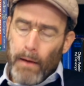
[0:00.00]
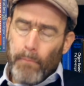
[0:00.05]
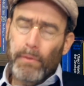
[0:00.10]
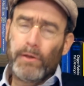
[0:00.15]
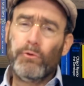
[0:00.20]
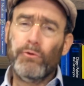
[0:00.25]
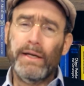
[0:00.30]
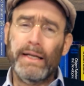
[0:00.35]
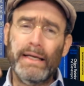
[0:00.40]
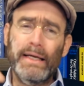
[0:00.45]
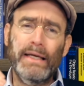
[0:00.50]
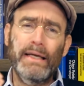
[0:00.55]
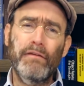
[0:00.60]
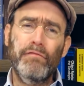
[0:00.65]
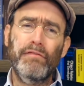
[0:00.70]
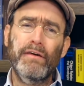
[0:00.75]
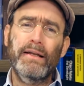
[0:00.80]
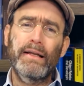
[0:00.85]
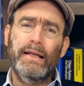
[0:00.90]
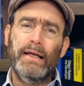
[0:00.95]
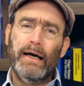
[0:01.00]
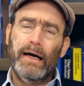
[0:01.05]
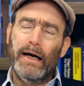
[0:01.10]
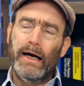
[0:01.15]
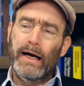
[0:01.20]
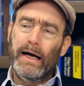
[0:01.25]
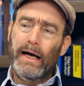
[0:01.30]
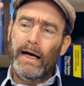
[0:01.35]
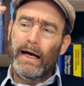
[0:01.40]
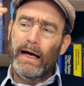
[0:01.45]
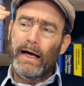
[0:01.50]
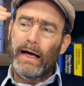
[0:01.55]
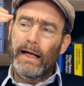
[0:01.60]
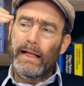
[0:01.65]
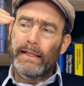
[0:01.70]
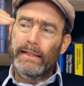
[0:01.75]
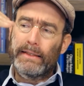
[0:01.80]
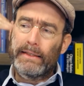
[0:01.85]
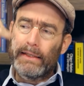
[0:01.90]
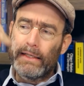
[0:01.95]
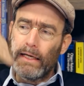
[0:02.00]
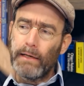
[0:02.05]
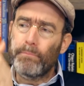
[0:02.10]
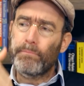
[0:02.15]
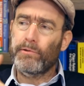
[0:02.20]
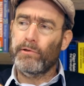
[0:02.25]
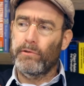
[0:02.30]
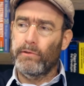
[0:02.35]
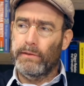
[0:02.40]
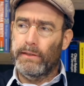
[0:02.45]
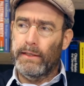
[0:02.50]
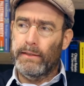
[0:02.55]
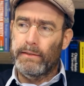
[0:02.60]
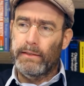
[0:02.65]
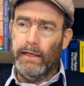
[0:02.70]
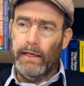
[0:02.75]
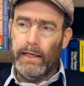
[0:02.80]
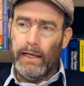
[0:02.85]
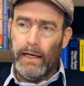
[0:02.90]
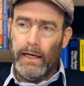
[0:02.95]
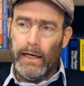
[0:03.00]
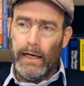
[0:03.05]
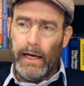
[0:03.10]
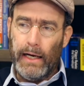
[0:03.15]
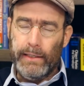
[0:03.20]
But really, even deeper than the